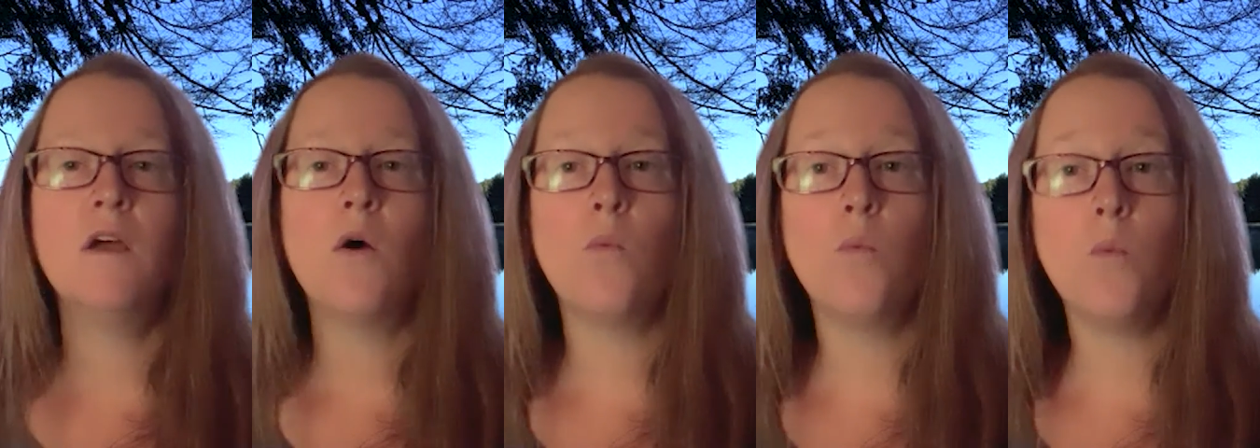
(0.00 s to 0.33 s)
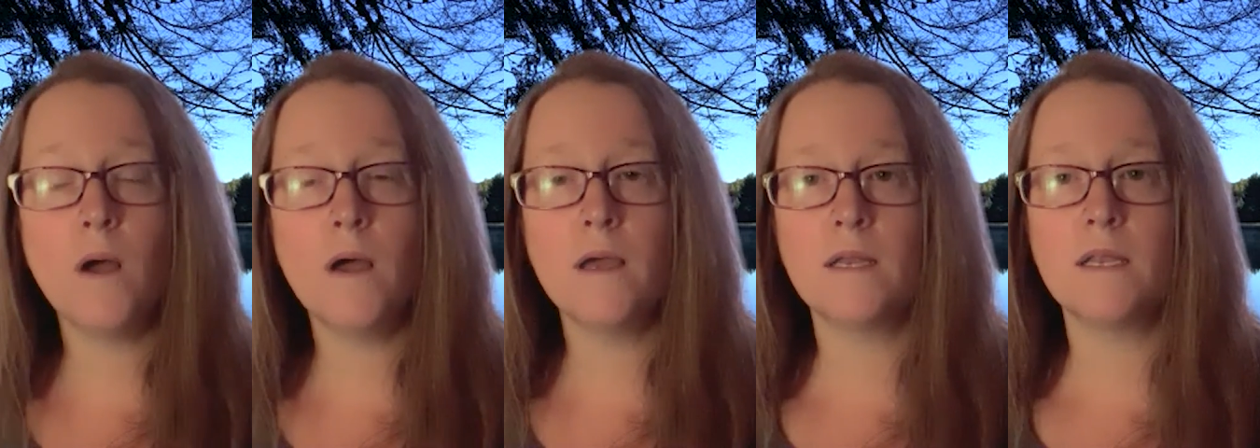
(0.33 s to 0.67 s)

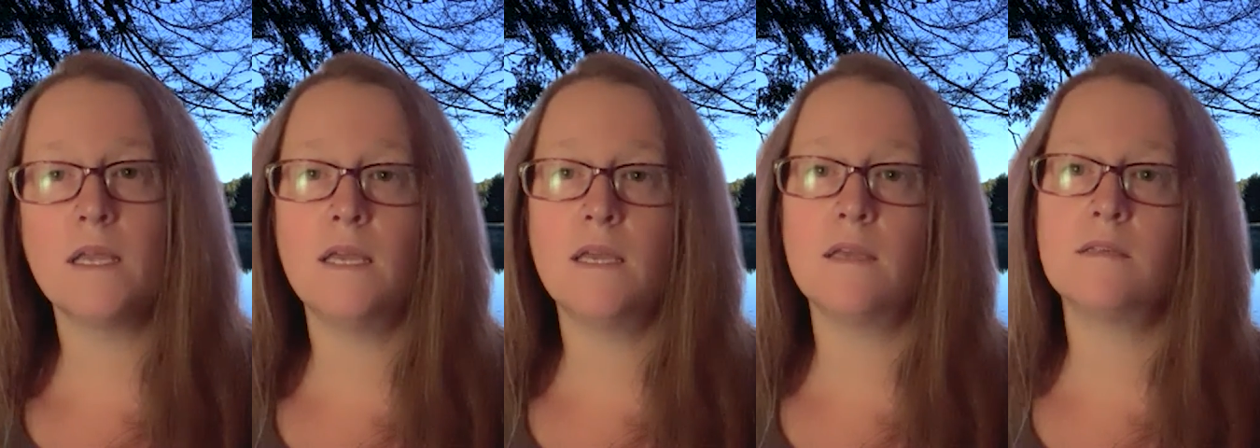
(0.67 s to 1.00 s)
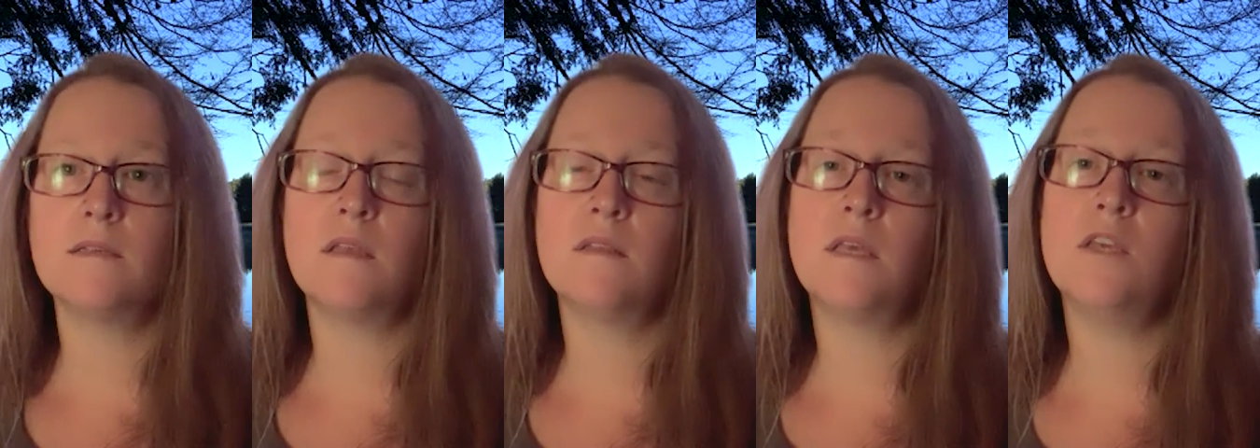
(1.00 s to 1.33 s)
One
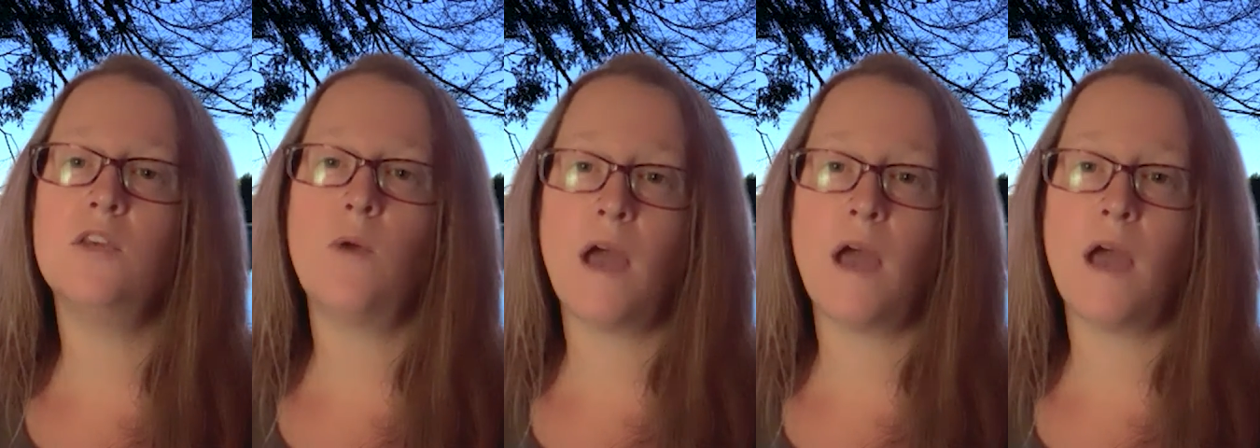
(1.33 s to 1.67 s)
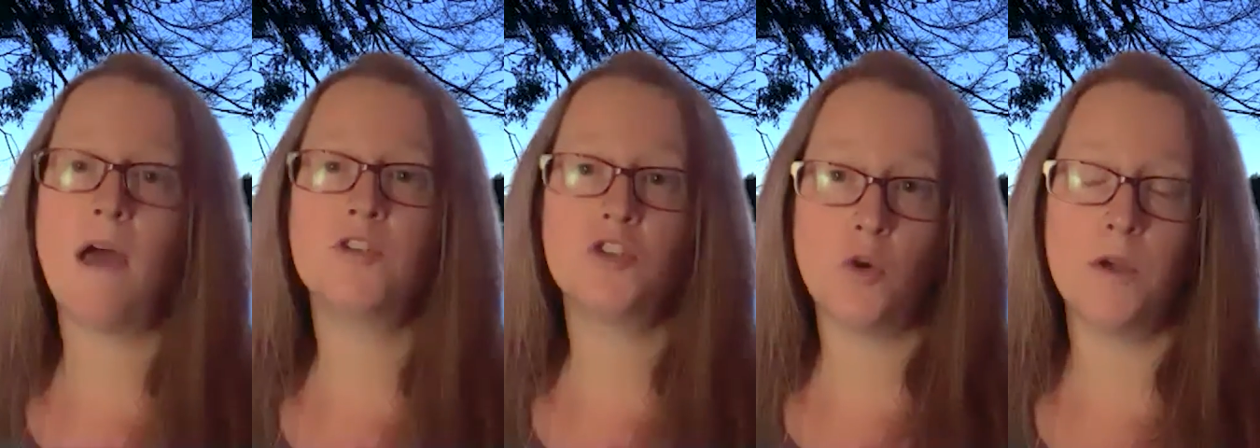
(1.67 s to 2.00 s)
is that you have a
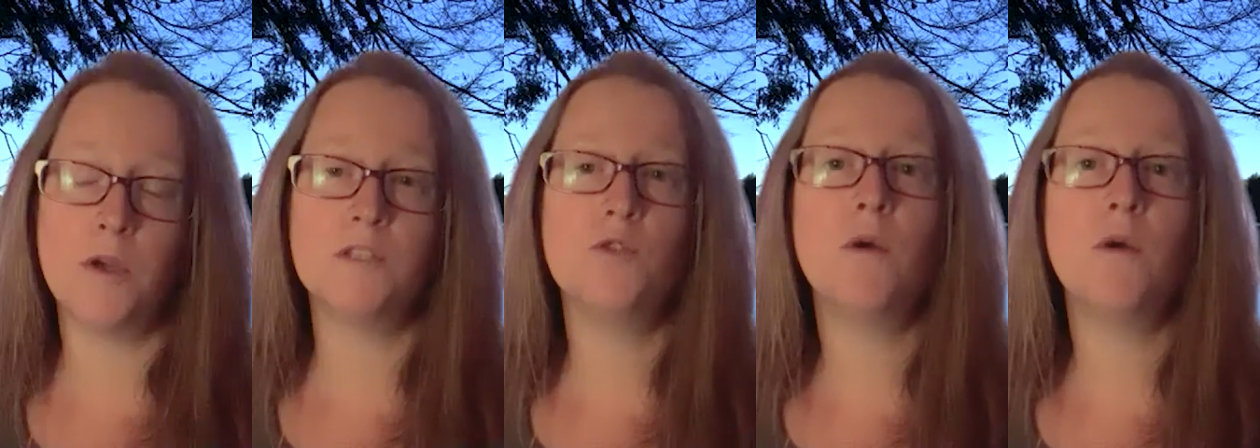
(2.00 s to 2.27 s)
choice.